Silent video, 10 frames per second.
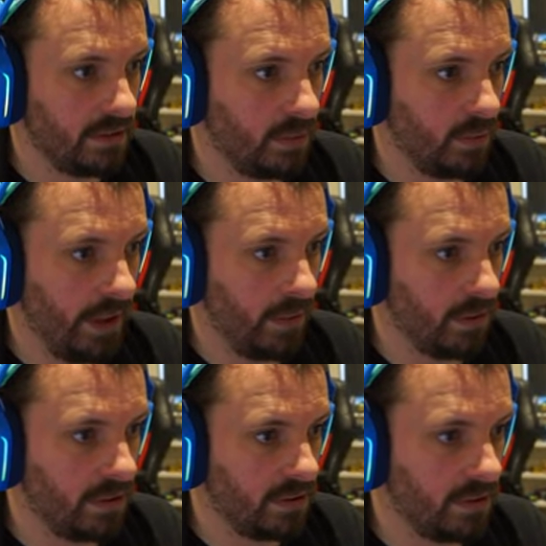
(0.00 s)
Wow.
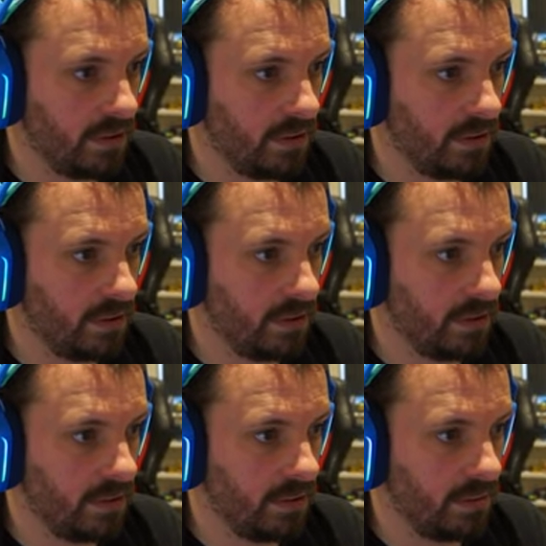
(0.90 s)

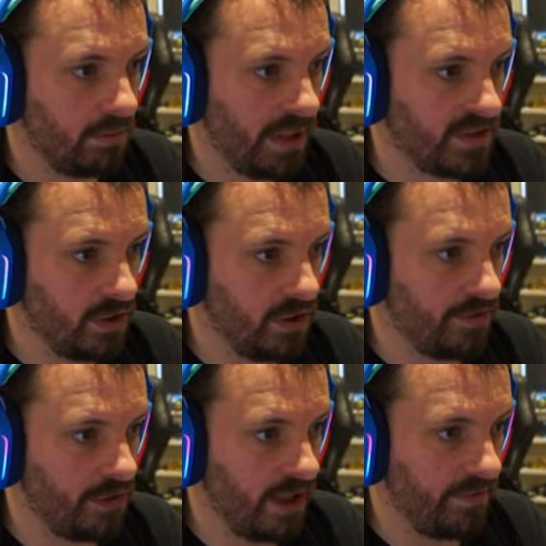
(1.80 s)
Matter
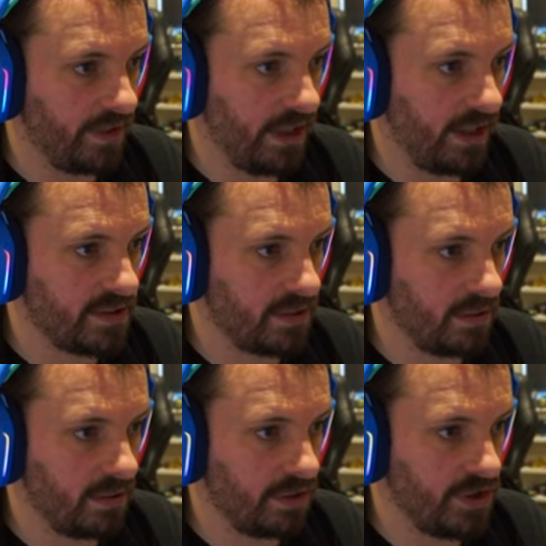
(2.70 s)
overdrive. Yeah, that's
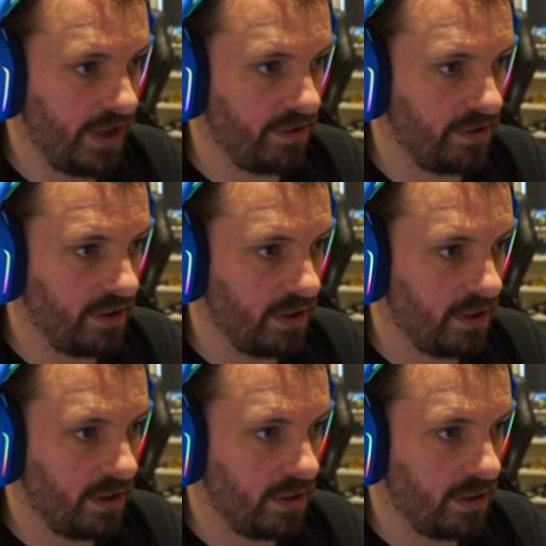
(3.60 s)
Jared.
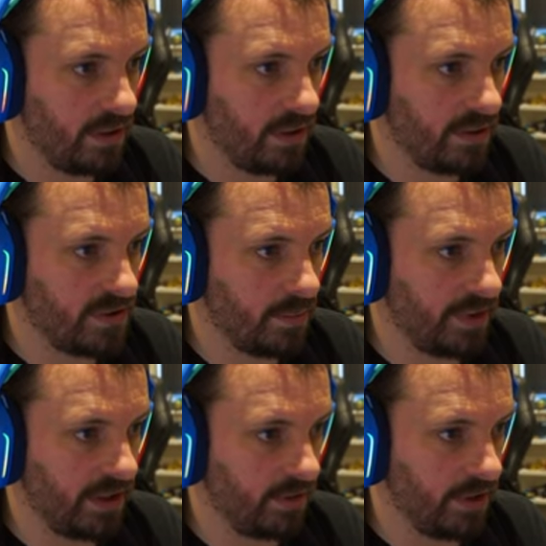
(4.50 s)

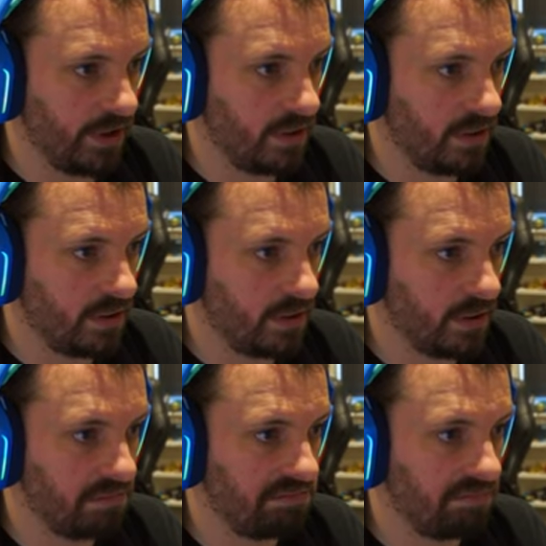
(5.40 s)
Something or other.
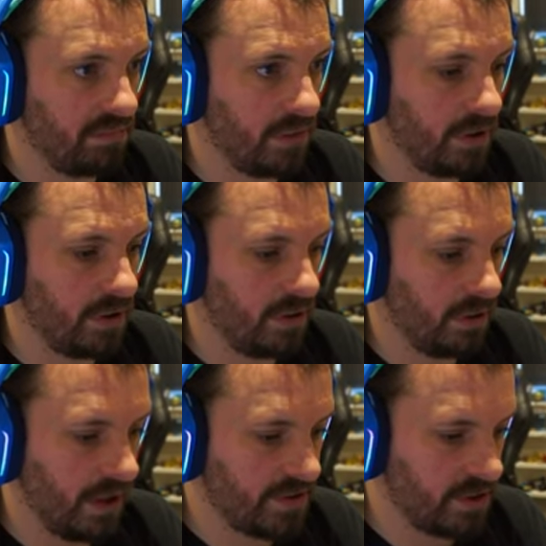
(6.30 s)

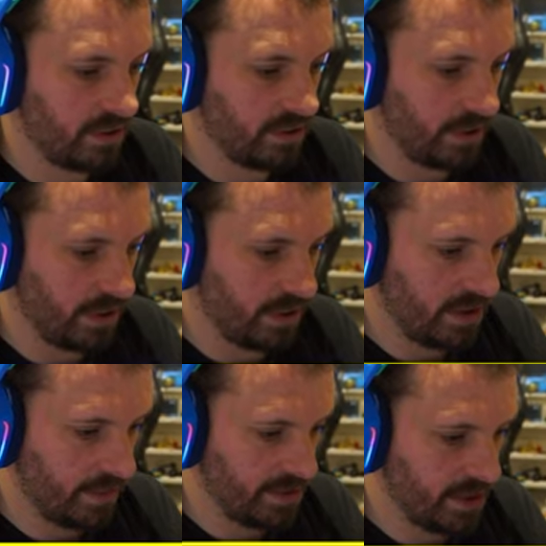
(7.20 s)
That's not doing a lot of
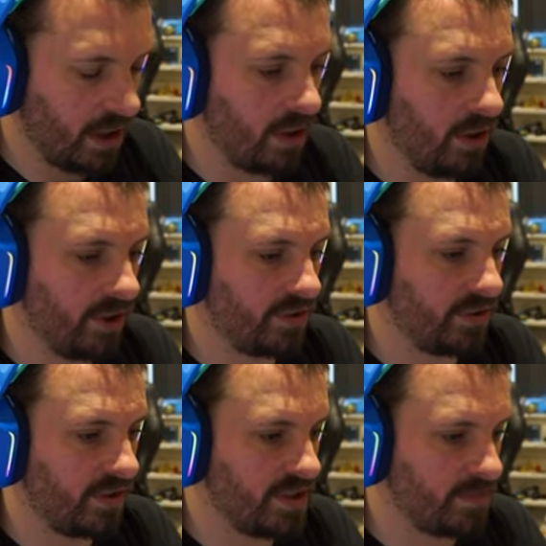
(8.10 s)
damage. Oh,
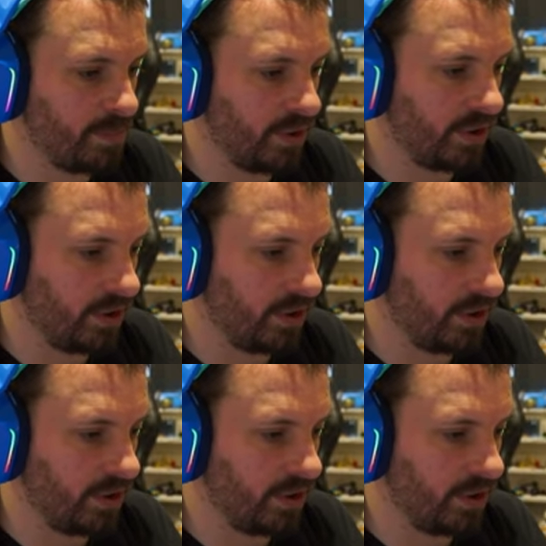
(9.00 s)
because it's, it's broken